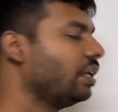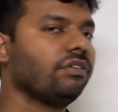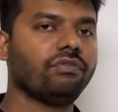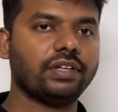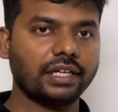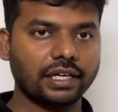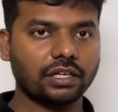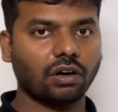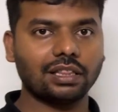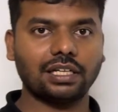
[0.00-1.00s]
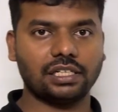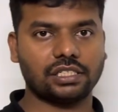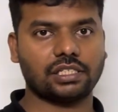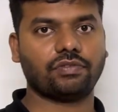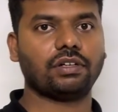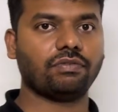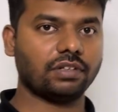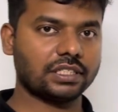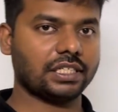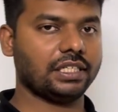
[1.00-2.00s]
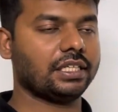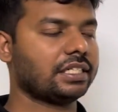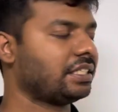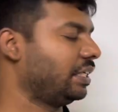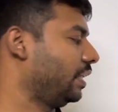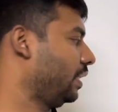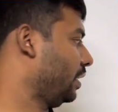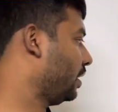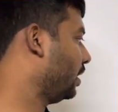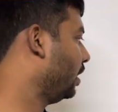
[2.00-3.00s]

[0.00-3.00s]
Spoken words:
we get all the list of the words in that sentence.